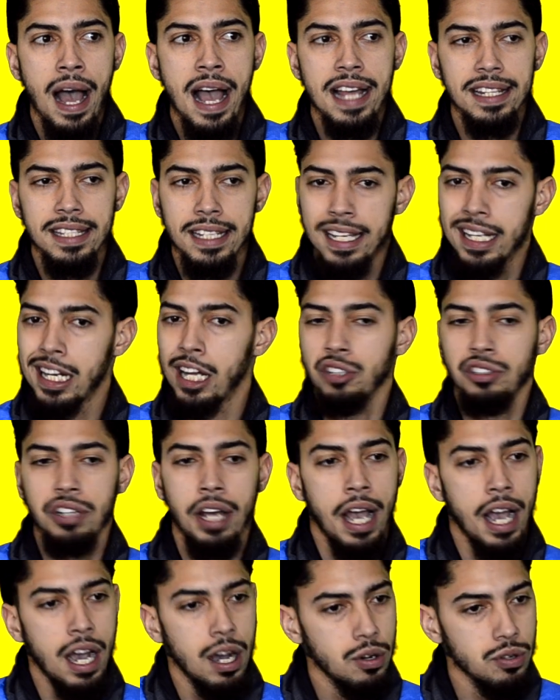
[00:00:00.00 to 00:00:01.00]
I had to get out the
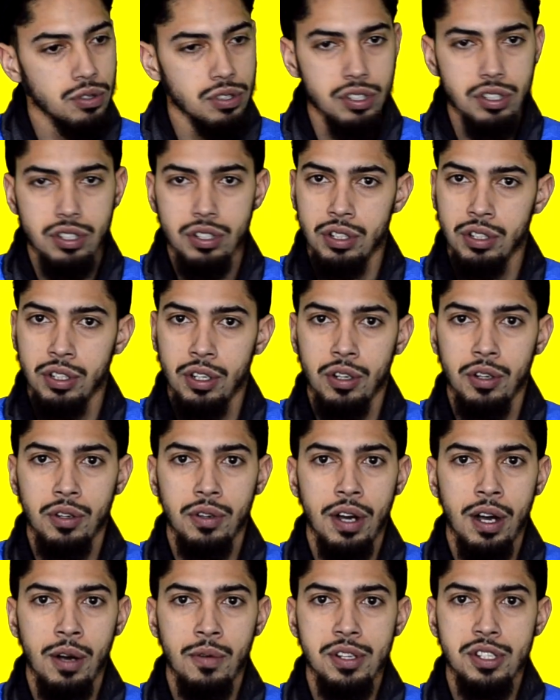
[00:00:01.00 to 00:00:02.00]
house. You
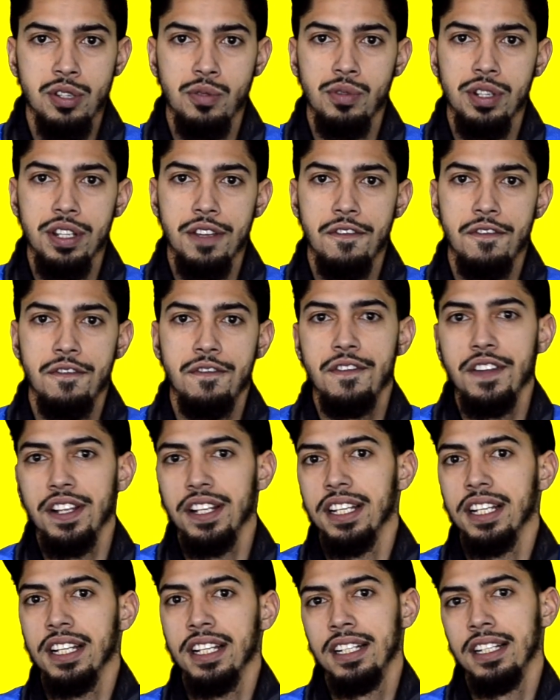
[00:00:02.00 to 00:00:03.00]
know, I wasn't really
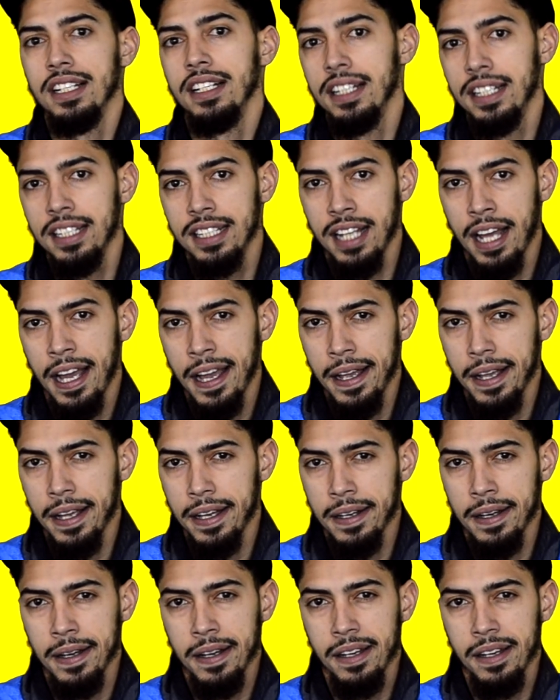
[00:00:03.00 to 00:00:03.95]
feeling good, like